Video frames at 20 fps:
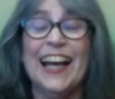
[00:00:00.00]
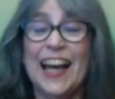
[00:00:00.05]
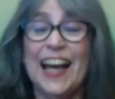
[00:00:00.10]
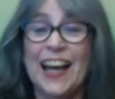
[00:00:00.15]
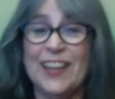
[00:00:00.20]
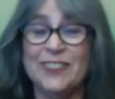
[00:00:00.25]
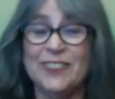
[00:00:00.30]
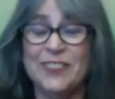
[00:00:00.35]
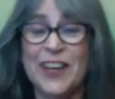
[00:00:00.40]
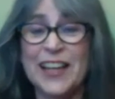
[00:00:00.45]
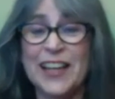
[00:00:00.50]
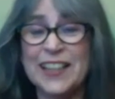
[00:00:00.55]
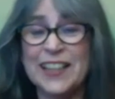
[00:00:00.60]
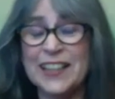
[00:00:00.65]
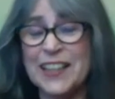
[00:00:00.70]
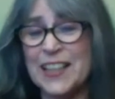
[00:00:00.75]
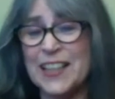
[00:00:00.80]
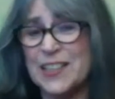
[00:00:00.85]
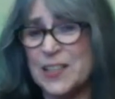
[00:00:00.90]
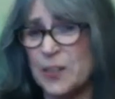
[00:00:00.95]
And
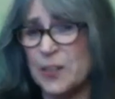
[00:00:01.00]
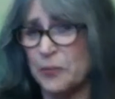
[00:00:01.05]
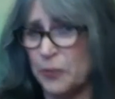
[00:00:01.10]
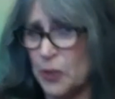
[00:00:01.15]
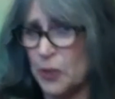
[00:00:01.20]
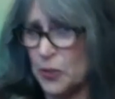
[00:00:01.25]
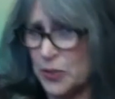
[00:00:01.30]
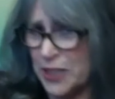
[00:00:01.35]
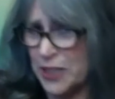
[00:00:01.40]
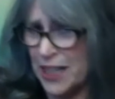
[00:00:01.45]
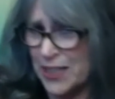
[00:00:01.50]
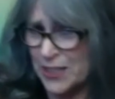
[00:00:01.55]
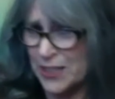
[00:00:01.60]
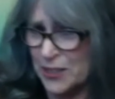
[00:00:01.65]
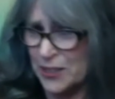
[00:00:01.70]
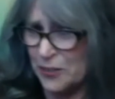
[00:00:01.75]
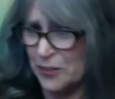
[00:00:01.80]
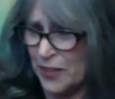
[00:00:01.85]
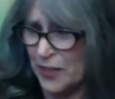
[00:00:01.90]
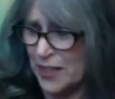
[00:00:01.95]
finally, it's the
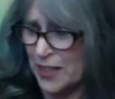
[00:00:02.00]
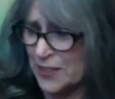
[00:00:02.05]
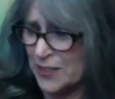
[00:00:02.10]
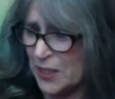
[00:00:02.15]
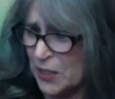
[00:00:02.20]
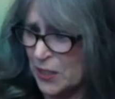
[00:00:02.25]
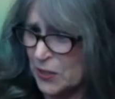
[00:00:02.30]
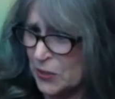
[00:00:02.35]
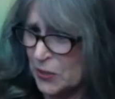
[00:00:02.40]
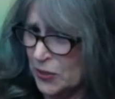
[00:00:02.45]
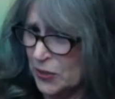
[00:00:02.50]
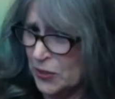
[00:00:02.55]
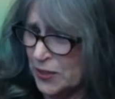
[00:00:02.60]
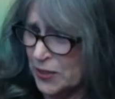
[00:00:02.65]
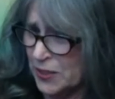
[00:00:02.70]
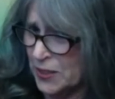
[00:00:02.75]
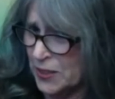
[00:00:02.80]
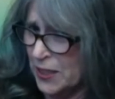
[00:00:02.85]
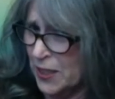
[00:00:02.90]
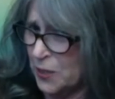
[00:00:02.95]
flotation device under the
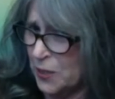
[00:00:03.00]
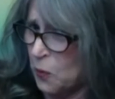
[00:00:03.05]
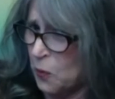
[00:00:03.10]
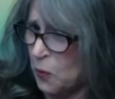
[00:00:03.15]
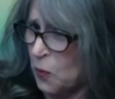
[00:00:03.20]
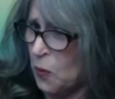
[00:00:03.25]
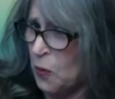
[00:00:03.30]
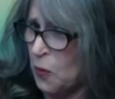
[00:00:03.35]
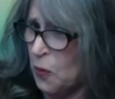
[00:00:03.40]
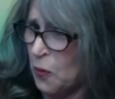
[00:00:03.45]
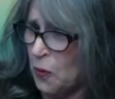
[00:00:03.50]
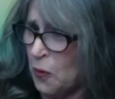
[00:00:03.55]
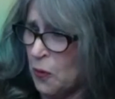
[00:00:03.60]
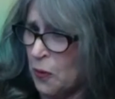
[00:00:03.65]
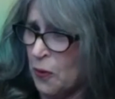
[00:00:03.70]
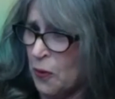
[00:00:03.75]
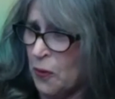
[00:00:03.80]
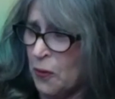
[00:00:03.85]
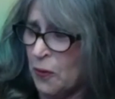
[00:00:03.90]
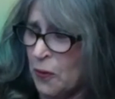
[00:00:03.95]
seat.
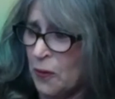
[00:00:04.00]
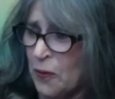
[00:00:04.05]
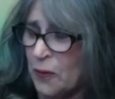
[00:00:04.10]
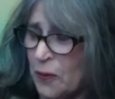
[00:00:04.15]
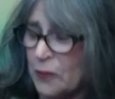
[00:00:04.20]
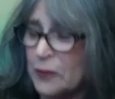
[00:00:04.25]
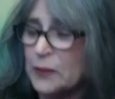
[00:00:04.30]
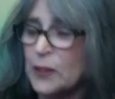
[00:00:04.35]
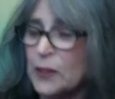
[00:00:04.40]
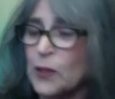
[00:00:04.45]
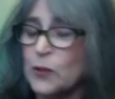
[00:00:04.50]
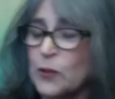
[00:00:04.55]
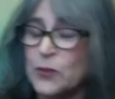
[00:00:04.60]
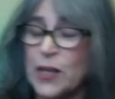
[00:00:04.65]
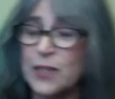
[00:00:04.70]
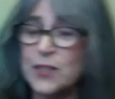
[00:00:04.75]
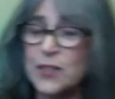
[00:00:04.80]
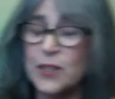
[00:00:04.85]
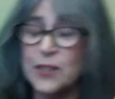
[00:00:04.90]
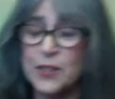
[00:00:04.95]
Oh,
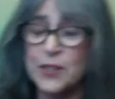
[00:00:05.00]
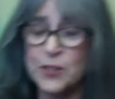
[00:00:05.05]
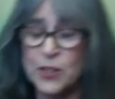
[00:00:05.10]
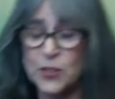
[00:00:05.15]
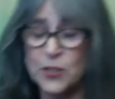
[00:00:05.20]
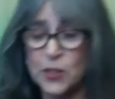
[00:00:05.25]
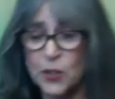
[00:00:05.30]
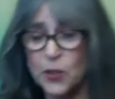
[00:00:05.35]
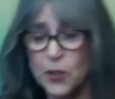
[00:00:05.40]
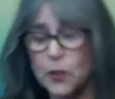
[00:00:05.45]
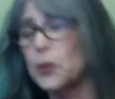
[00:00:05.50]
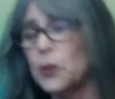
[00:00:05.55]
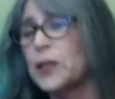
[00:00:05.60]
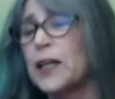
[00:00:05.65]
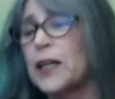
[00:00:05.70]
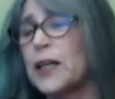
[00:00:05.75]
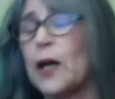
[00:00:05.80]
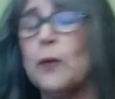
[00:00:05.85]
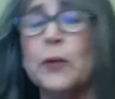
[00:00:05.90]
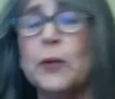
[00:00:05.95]
this is a good
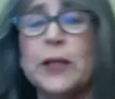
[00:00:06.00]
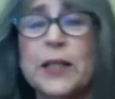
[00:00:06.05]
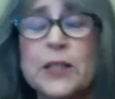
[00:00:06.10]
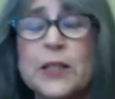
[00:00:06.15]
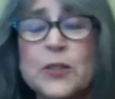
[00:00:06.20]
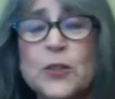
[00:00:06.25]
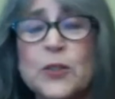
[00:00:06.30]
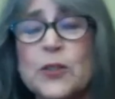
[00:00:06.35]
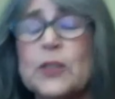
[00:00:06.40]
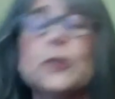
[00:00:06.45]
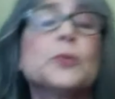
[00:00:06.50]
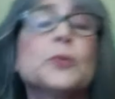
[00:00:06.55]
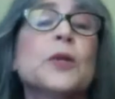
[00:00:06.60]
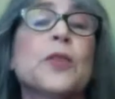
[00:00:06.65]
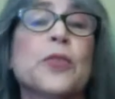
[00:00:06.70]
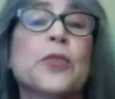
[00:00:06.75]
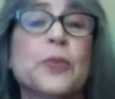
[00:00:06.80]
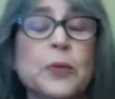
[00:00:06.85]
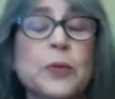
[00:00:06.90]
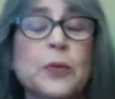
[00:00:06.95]
workout. We're going to do this
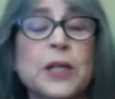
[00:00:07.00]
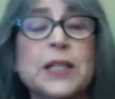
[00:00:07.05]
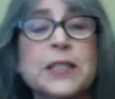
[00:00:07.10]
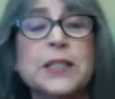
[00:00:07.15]
one 3